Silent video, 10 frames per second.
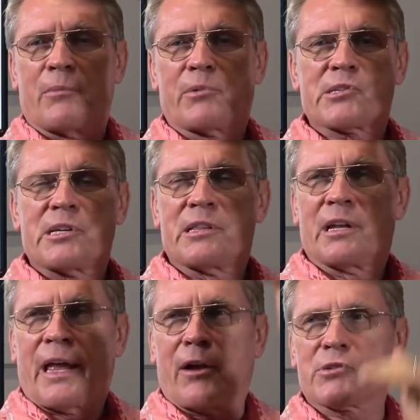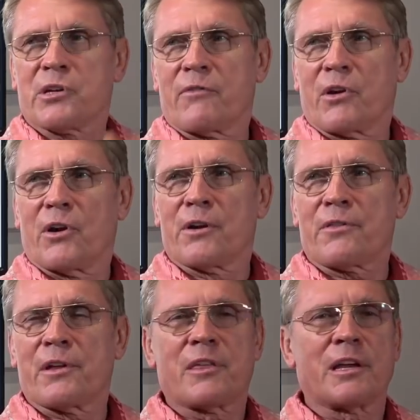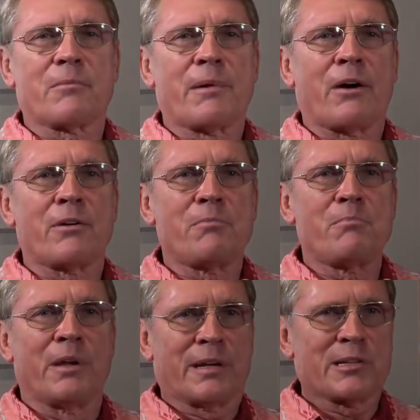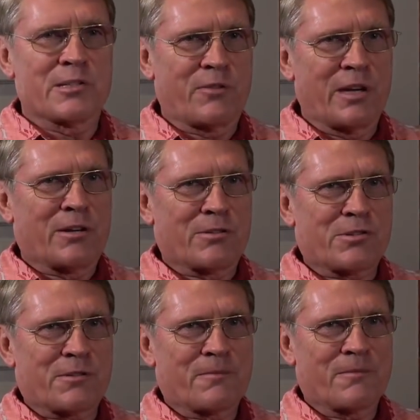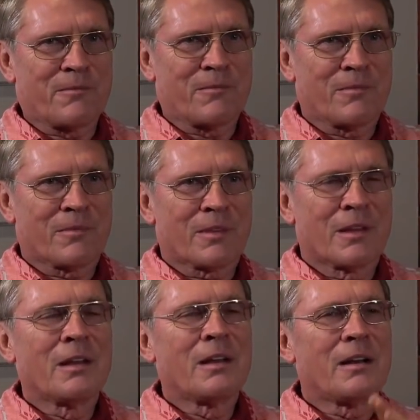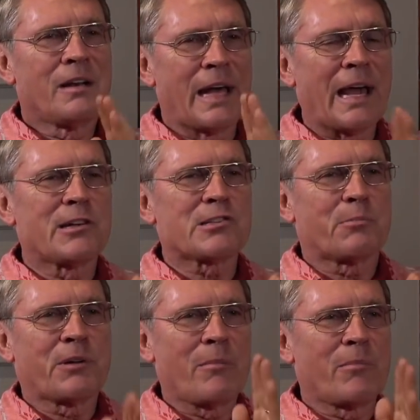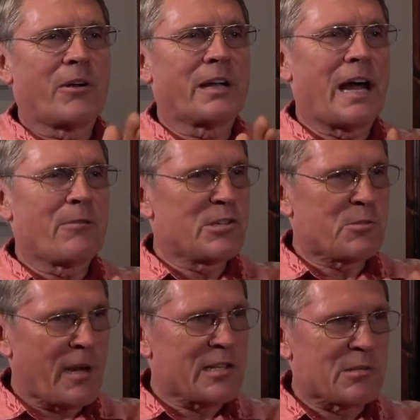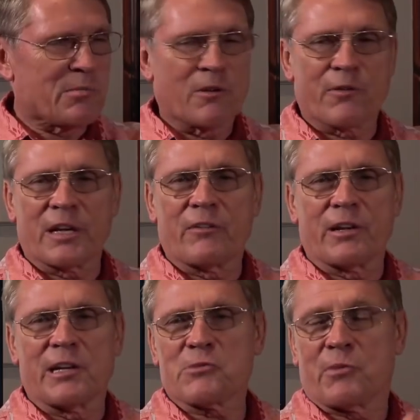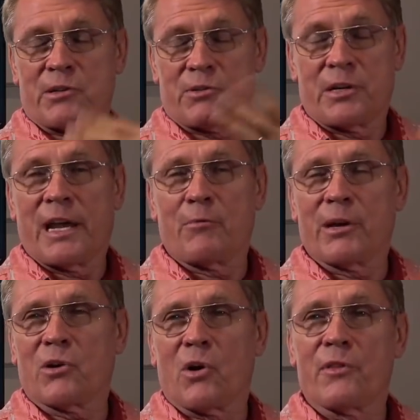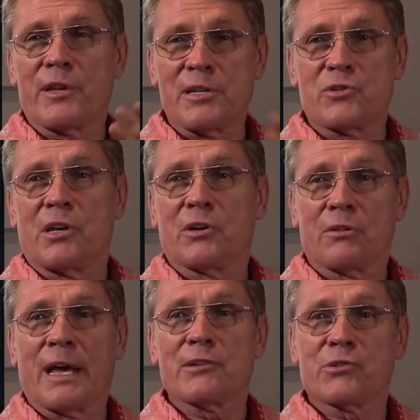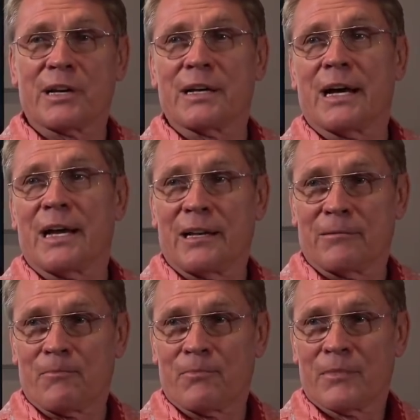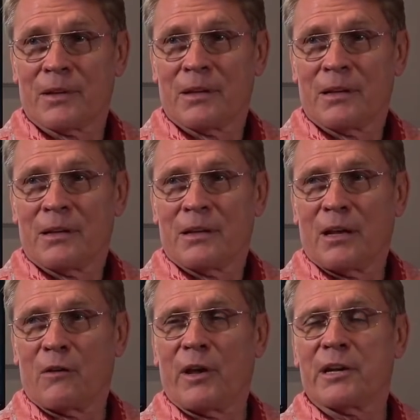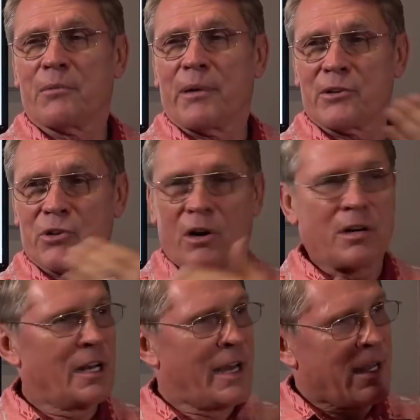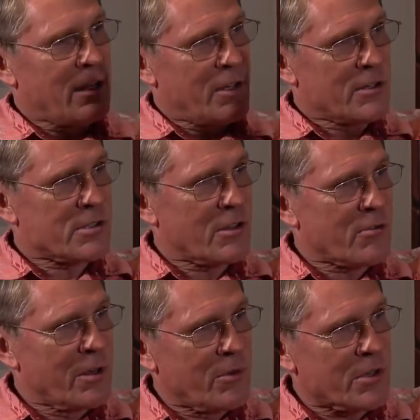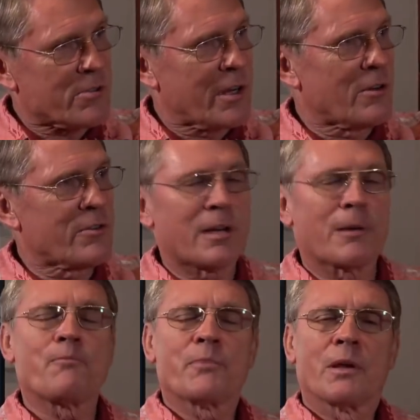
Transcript: them to see the layers of the earth and think about millions of years. Lyell's the primary guy responsible for giving us what today we call the geologic column, invented by Charlie Lyell. There's the three books right over there.